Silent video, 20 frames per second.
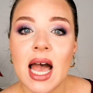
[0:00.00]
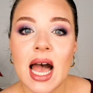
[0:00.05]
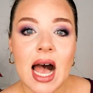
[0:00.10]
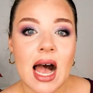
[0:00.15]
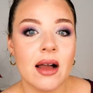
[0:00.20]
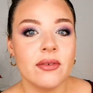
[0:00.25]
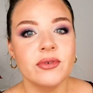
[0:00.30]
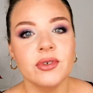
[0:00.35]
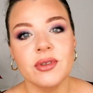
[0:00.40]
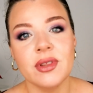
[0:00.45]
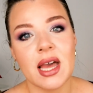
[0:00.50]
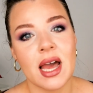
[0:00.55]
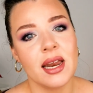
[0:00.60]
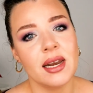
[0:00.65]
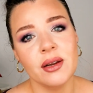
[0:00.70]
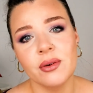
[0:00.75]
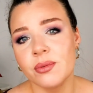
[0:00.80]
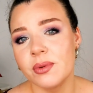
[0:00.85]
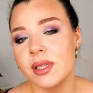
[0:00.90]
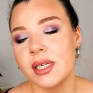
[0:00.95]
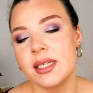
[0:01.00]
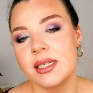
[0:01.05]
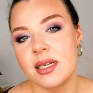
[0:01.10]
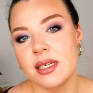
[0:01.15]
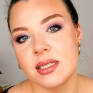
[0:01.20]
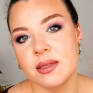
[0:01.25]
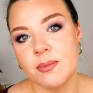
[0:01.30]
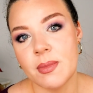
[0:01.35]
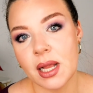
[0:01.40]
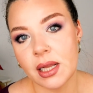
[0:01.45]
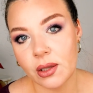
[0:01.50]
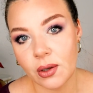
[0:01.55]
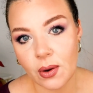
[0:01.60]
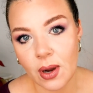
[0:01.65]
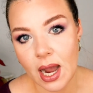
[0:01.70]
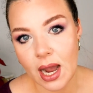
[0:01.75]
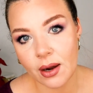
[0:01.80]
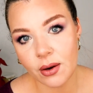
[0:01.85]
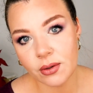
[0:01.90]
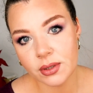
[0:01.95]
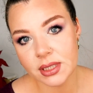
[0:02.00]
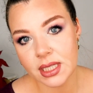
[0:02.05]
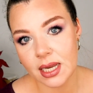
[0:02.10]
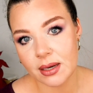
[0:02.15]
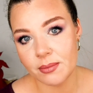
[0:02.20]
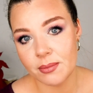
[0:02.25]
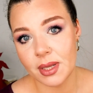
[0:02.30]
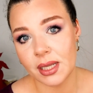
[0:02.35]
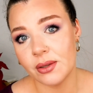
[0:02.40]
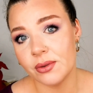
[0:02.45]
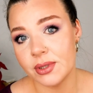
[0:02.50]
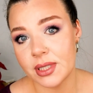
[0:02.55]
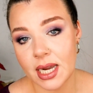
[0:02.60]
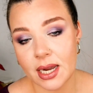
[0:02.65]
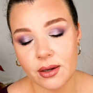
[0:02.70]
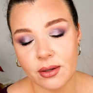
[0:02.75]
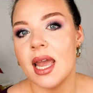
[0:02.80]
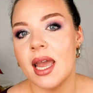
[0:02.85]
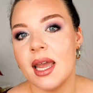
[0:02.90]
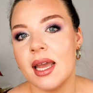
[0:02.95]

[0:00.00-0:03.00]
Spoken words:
After that, it really does mellow out and mellow down.